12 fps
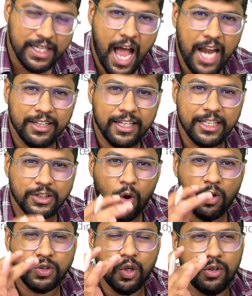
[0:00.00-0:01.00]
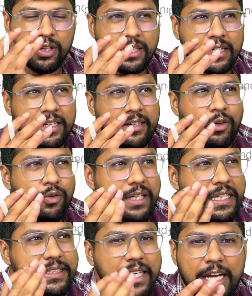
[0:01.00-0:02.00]
and there is also
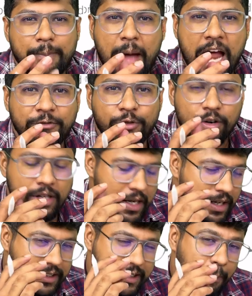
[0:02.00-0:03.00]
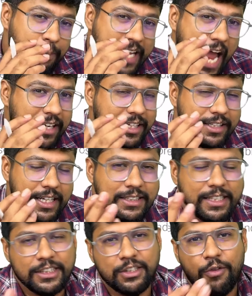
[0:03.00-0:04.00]
recent demand for
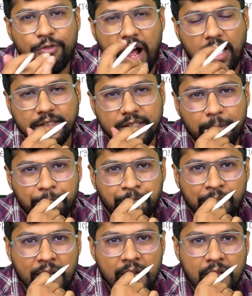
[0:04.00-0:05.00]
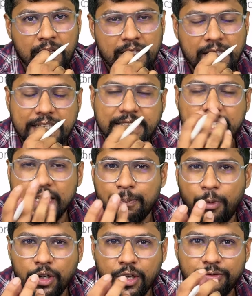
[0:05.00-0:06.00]
subcategorization of caste. The recent
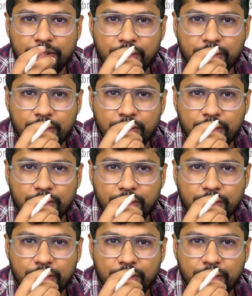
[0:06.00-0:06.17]
report of